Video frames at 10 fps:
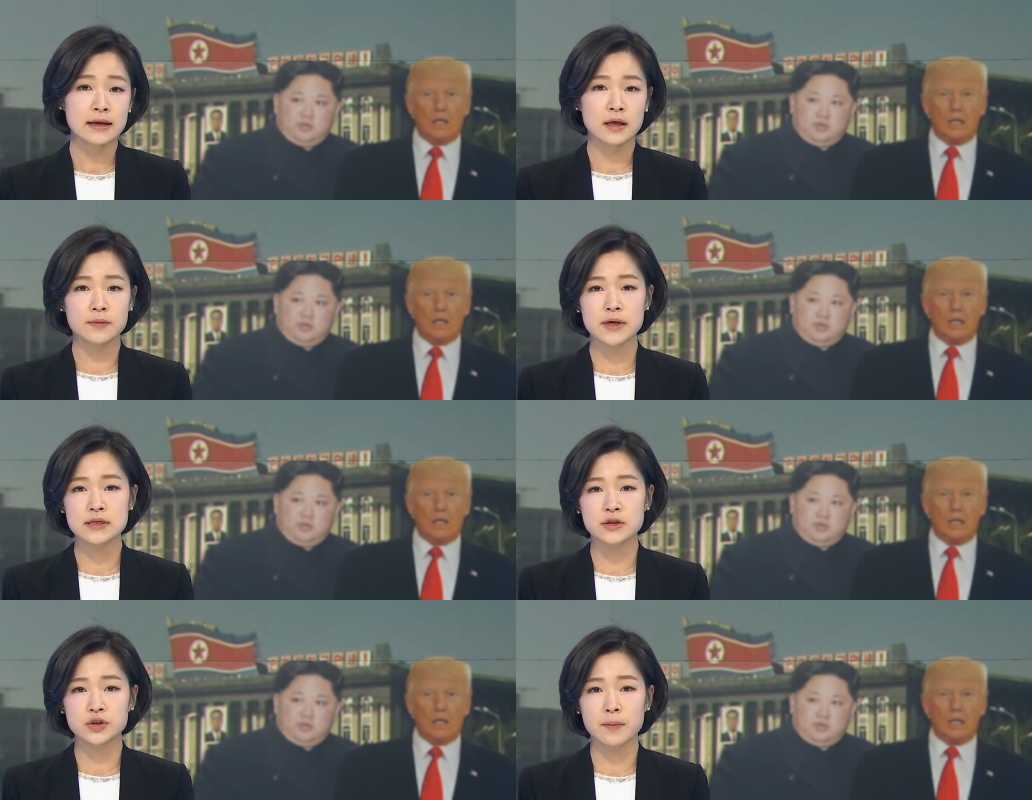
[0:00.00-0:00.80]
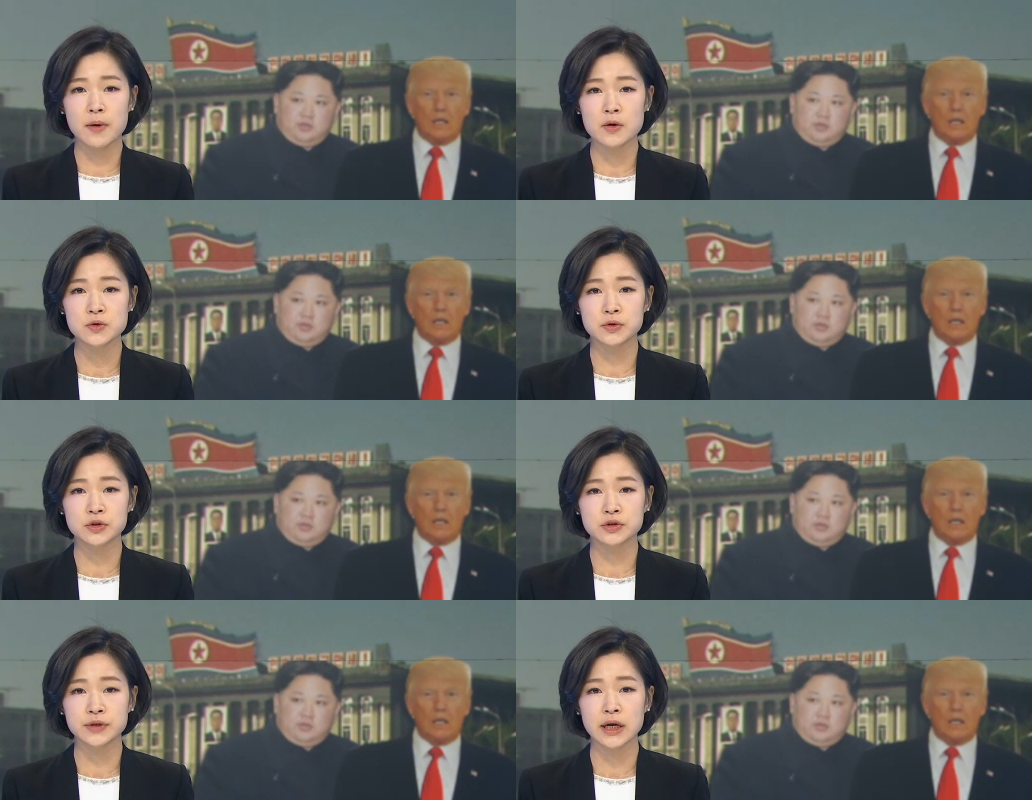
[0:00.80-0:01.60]
Speaker 1: Now, President Trump also
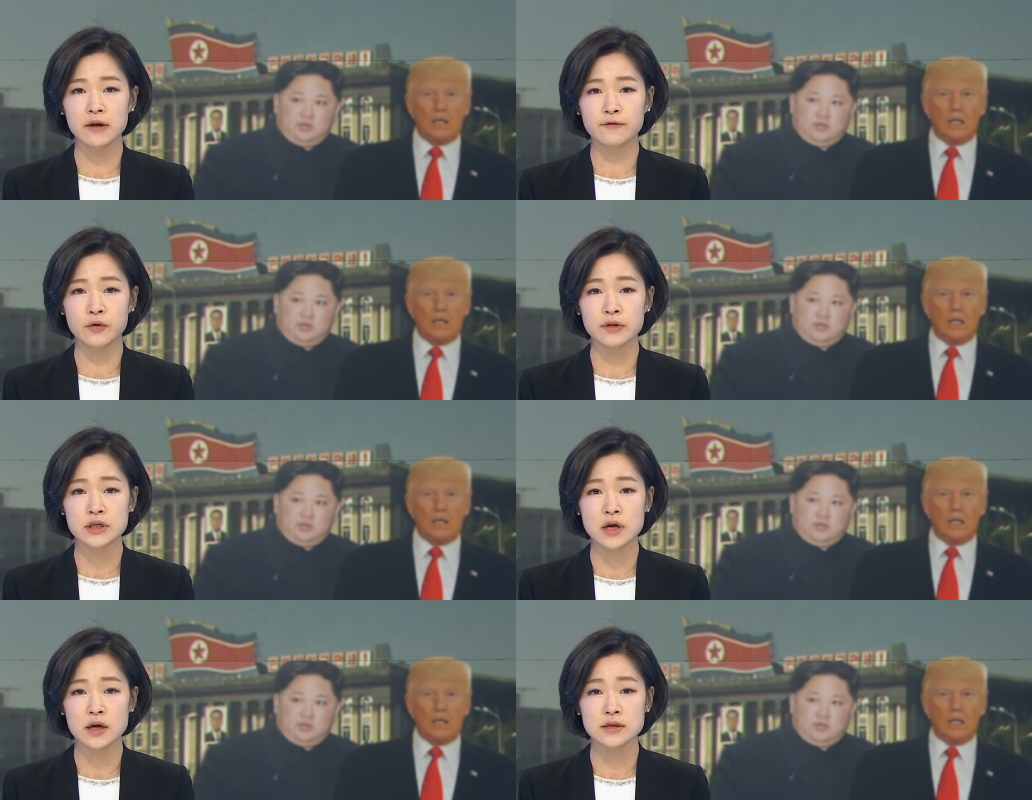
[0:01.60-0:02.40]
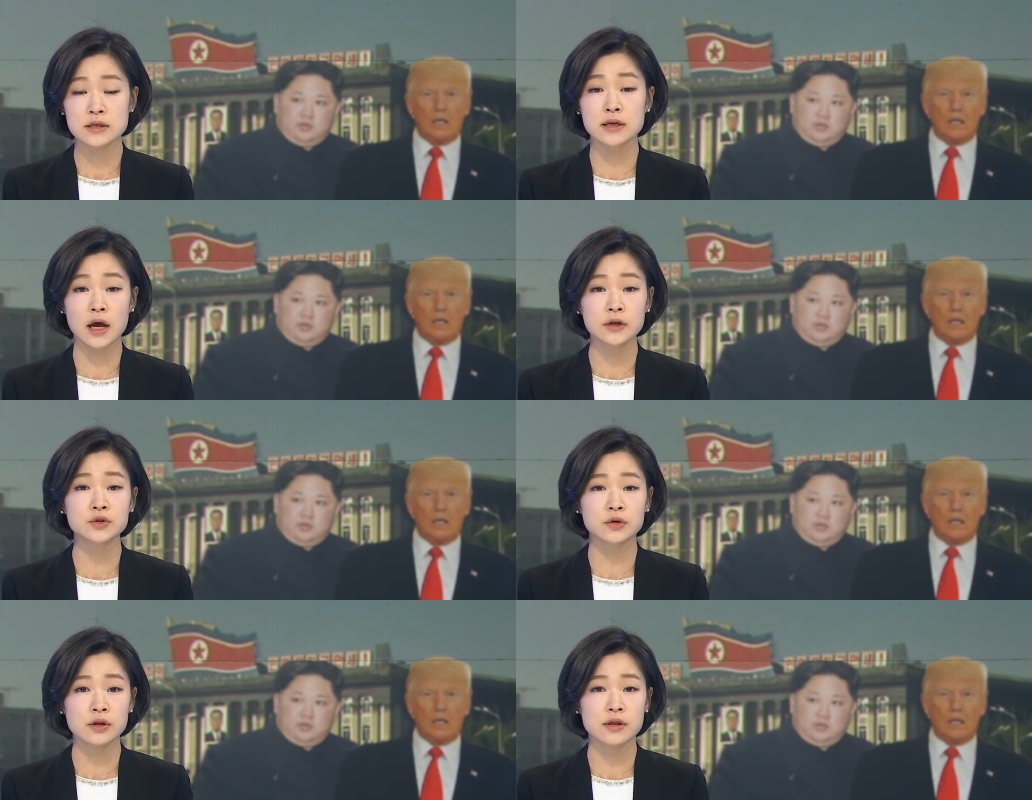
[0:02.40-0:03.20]
took credit for the talks
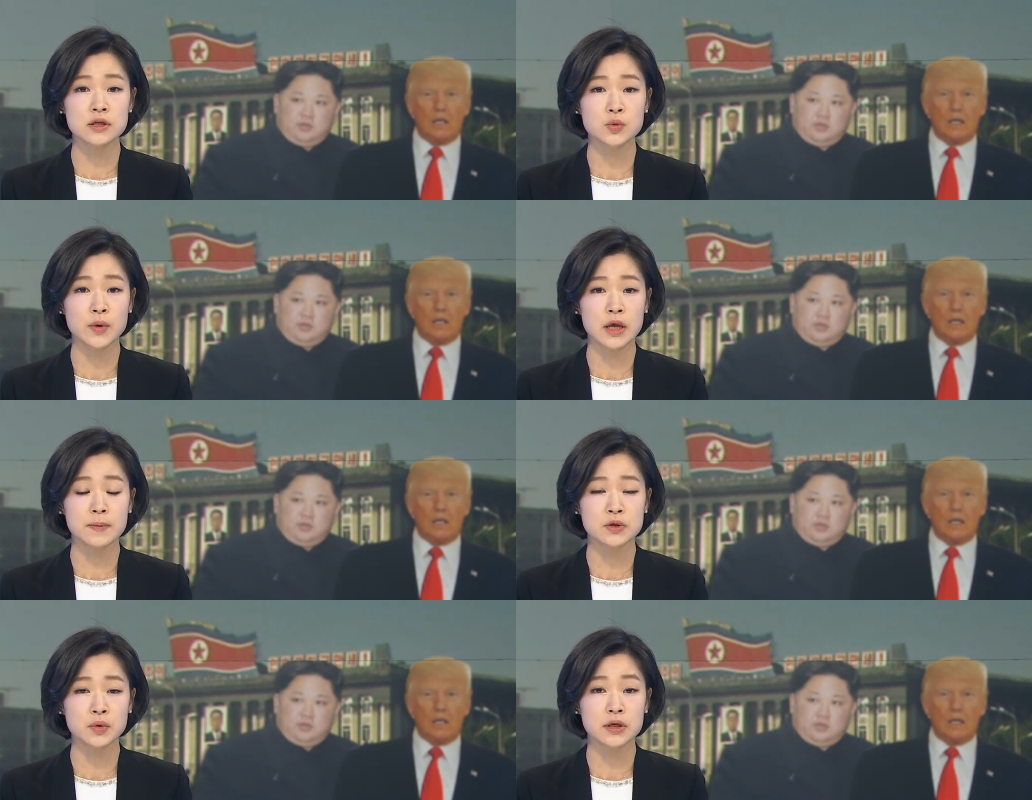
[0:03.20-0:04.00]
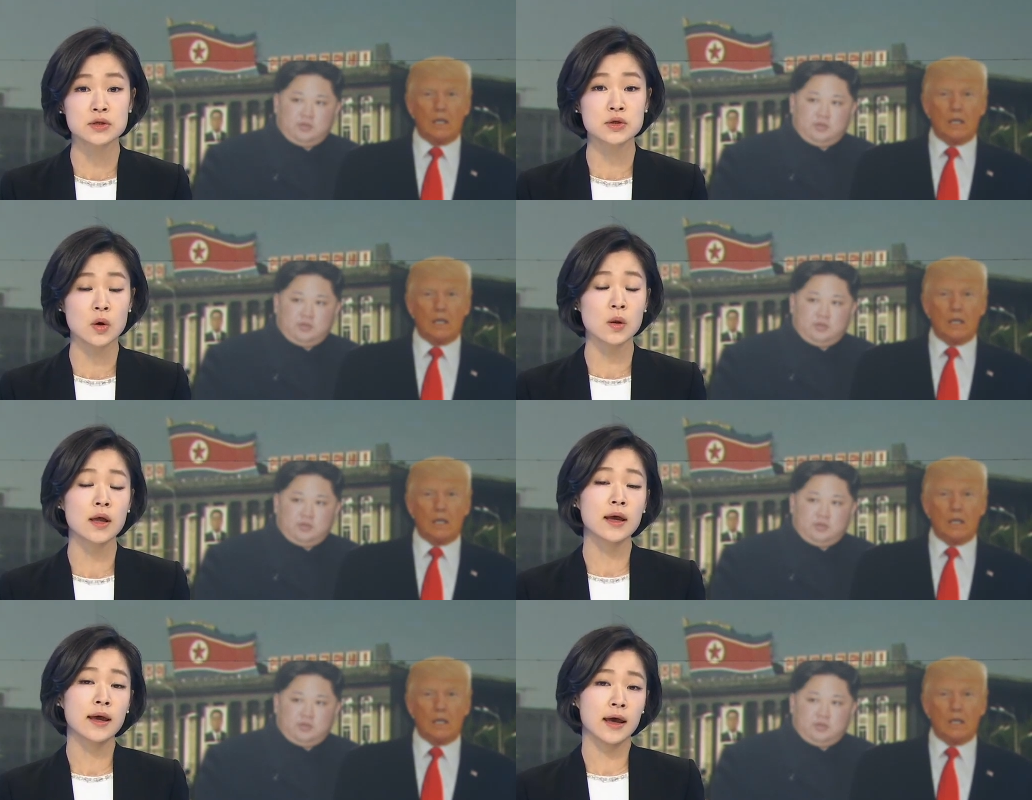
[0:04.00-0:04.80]
scheduled this week between Seoul
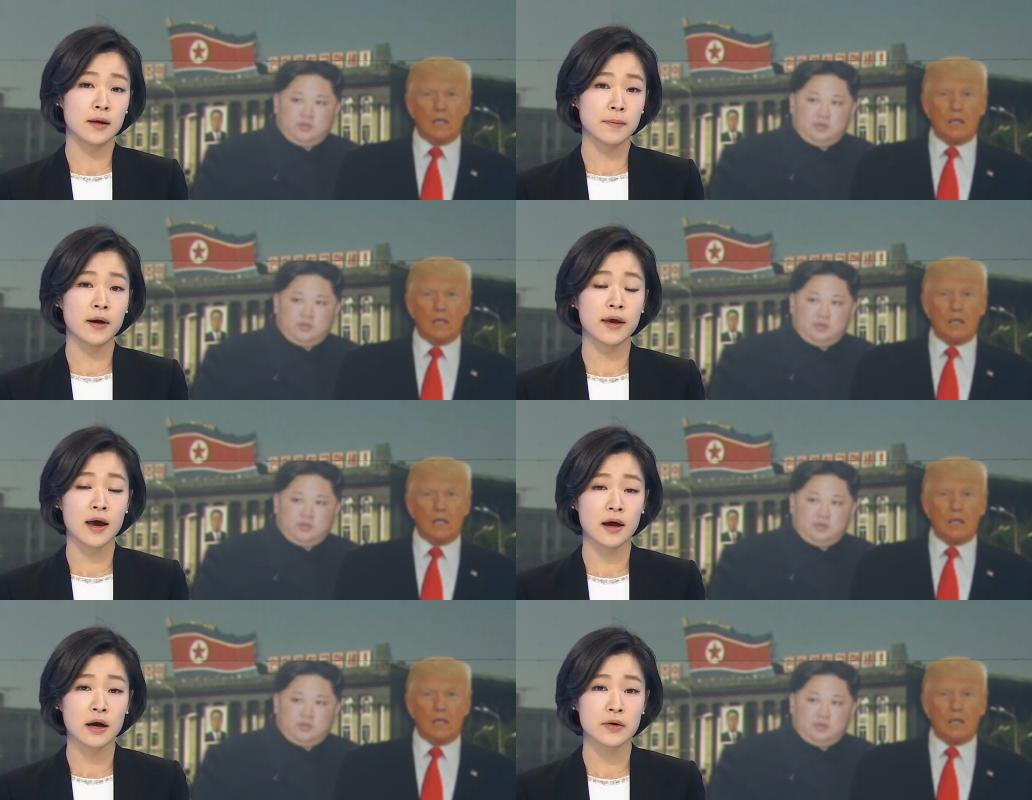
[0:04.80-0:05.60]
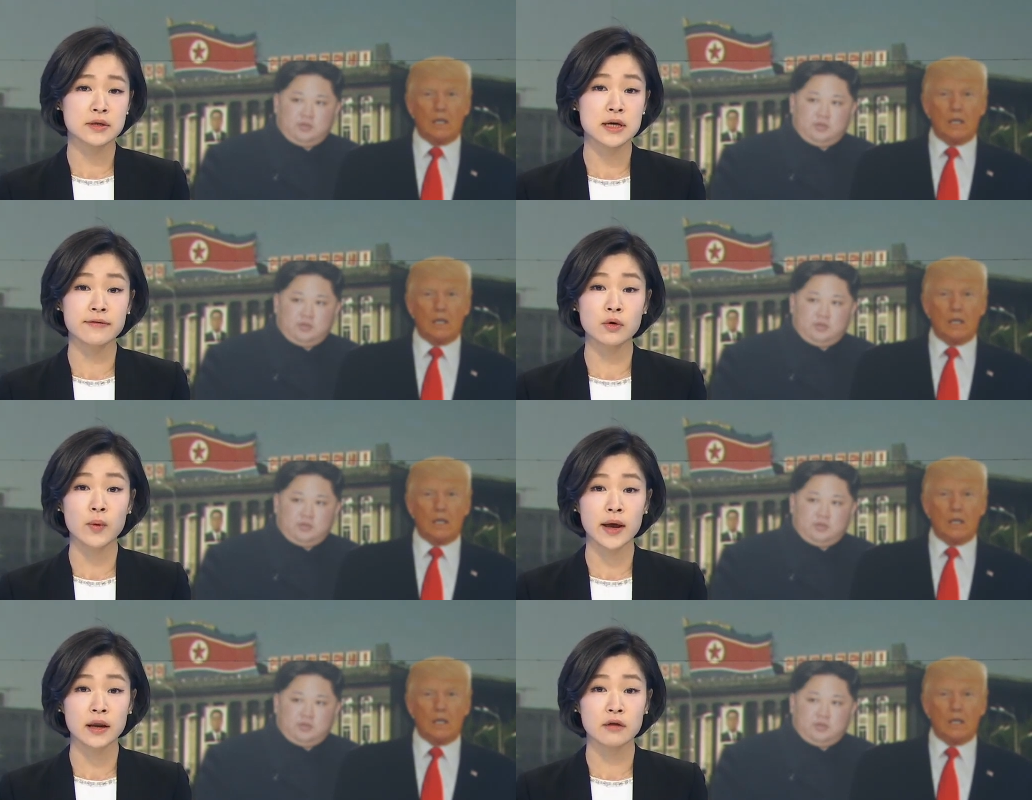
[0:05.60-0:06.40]
and Pyongyang. Our Devin
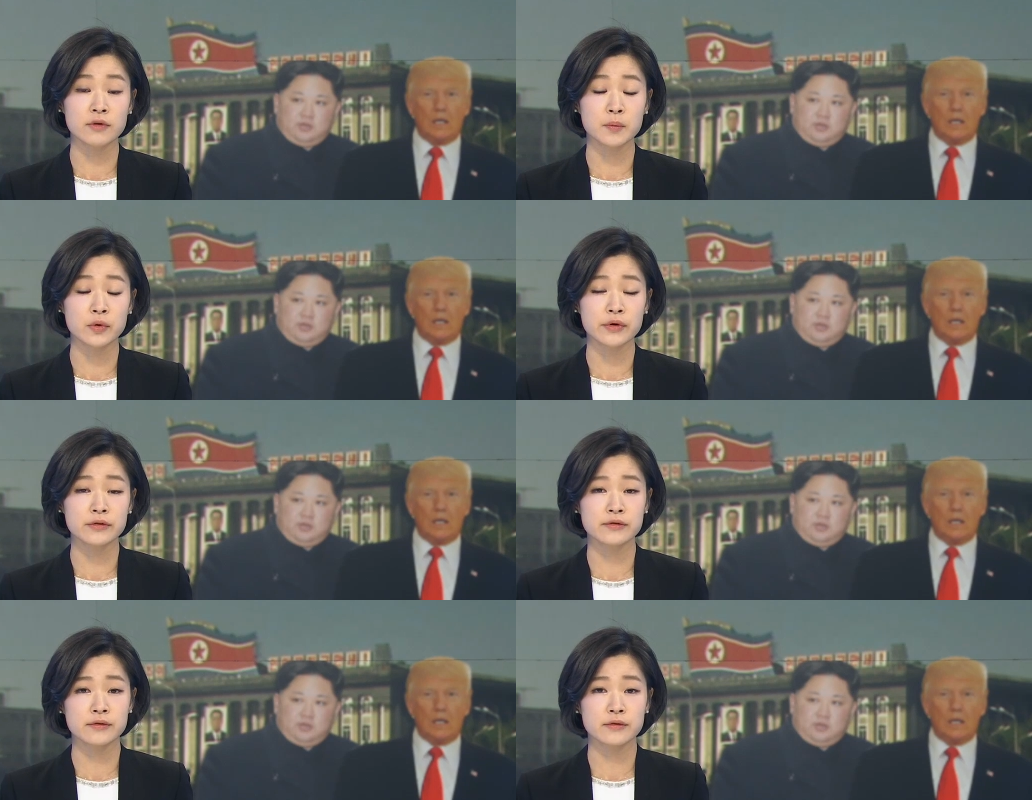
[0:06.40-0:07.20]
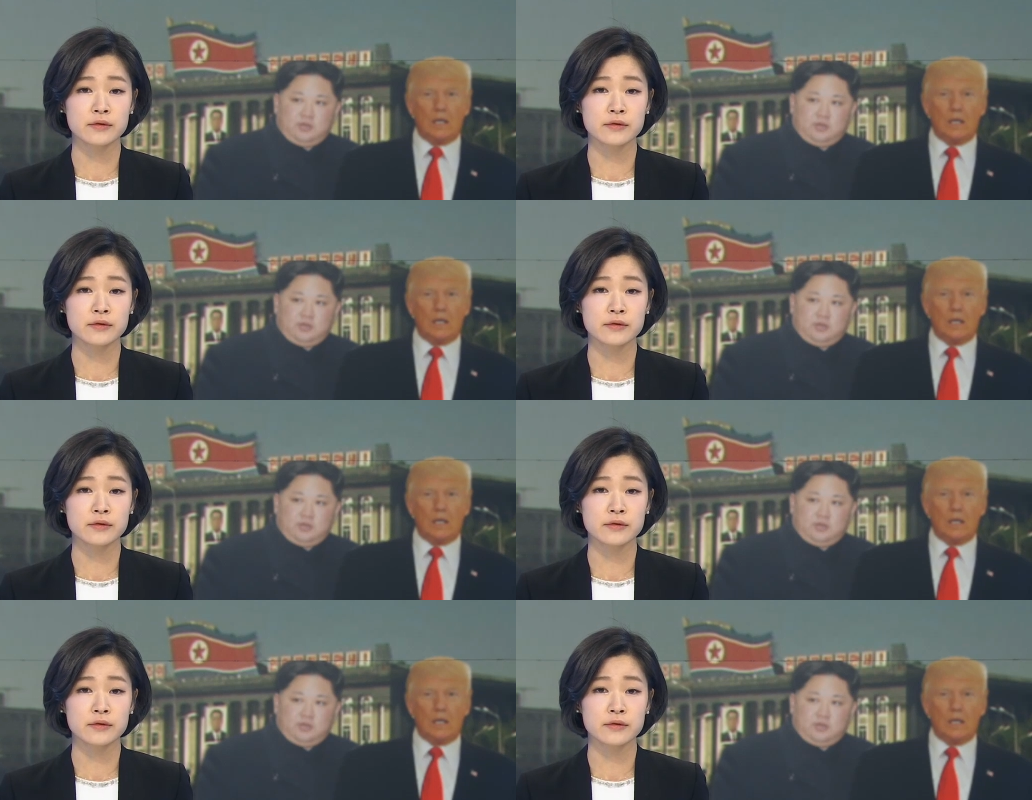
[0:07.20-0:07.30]
Whiting reports.